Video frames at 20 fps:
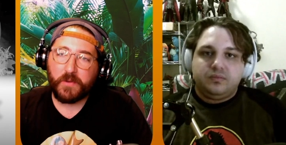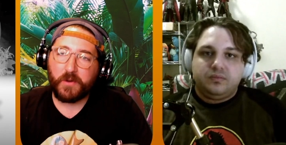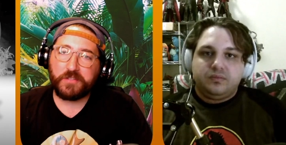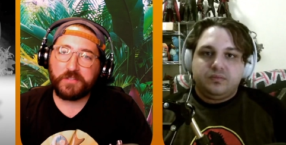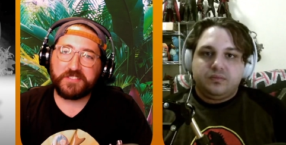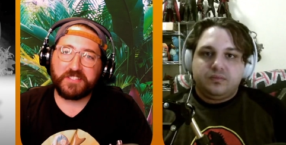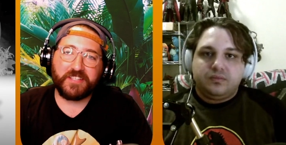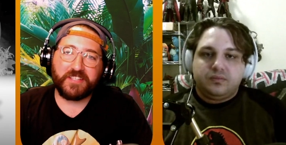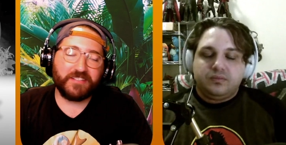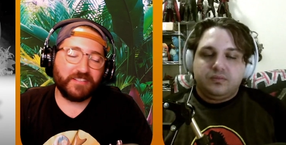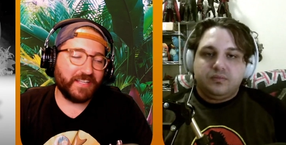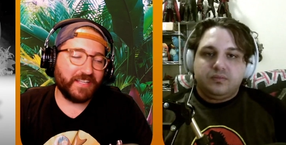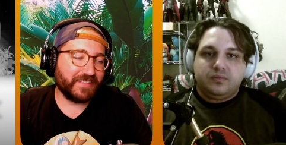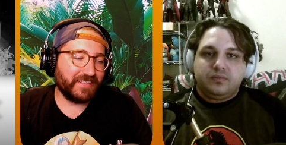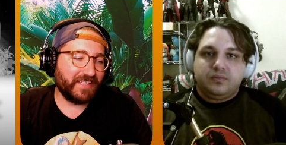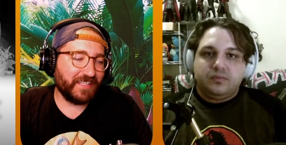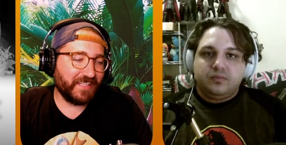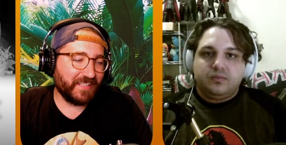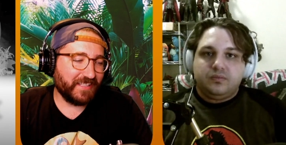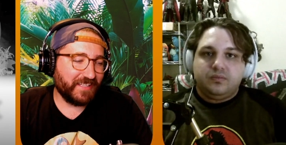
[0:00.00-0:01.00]
Speaker 1: mostly
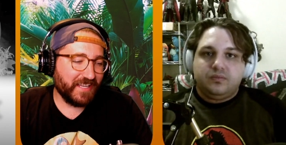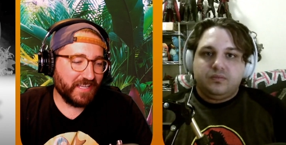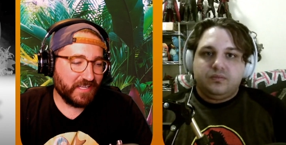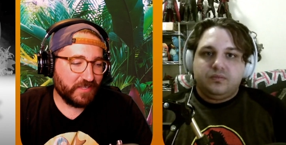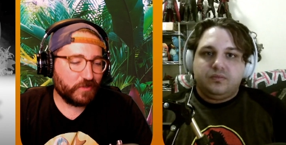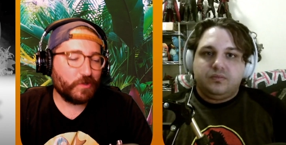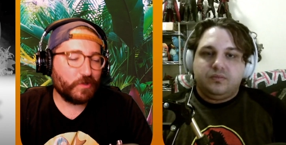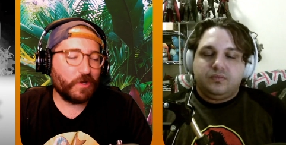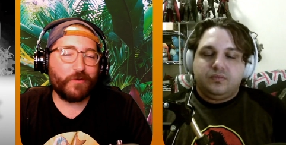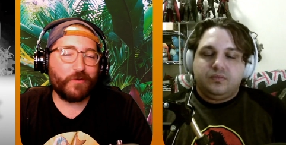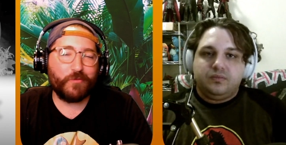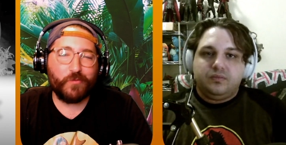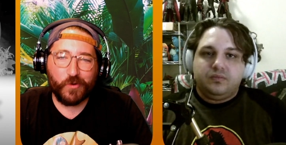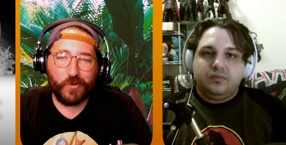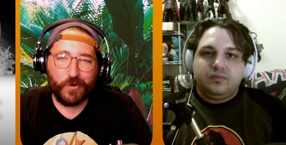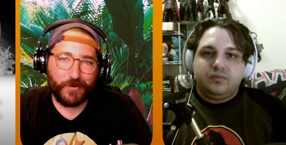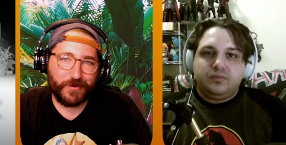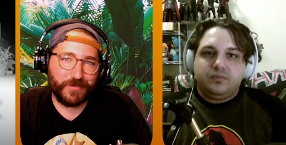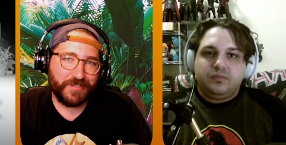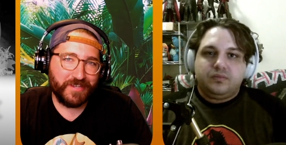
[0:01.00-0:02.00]
collecting like Star
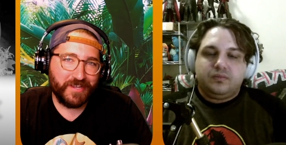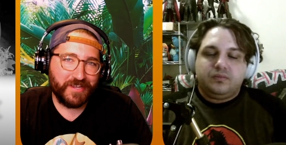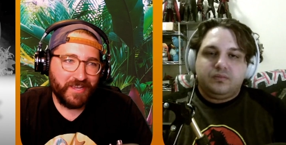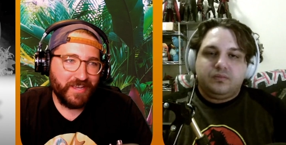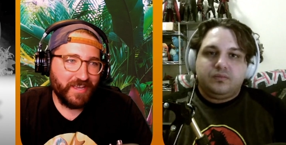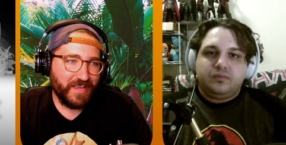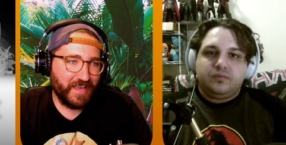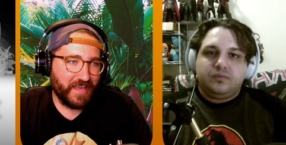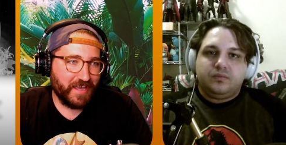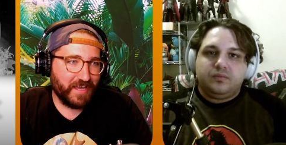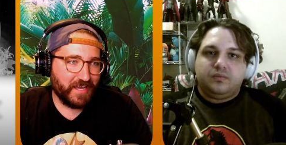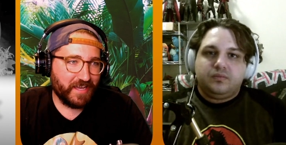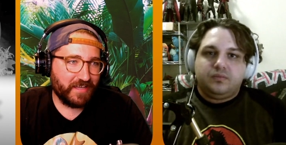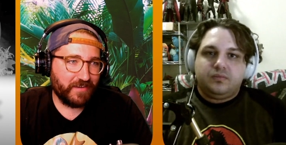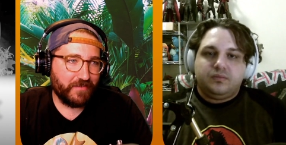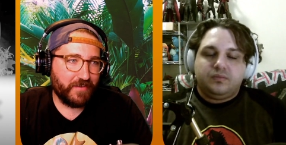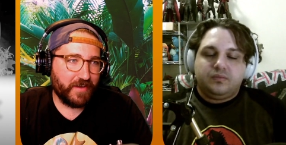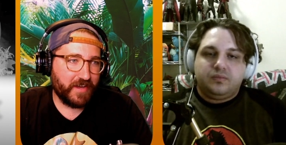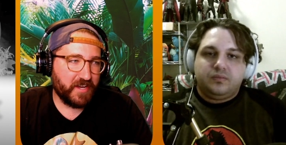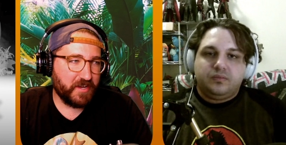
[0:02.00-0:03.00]
Wars
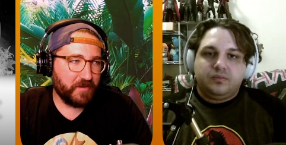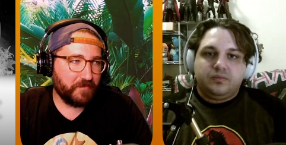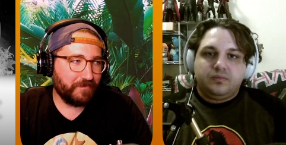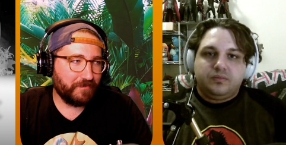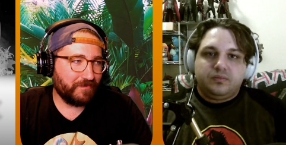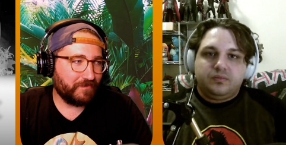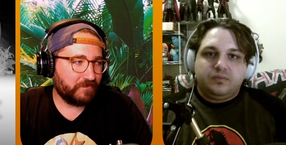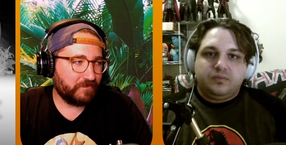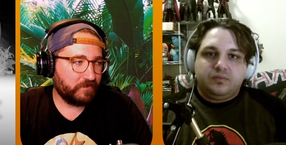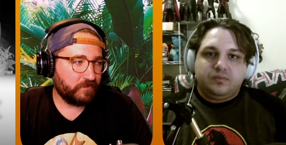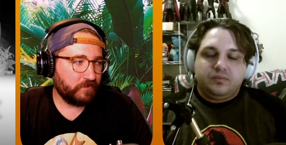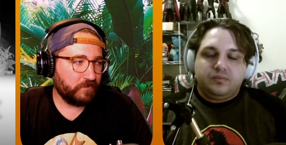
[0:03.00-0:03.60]
and um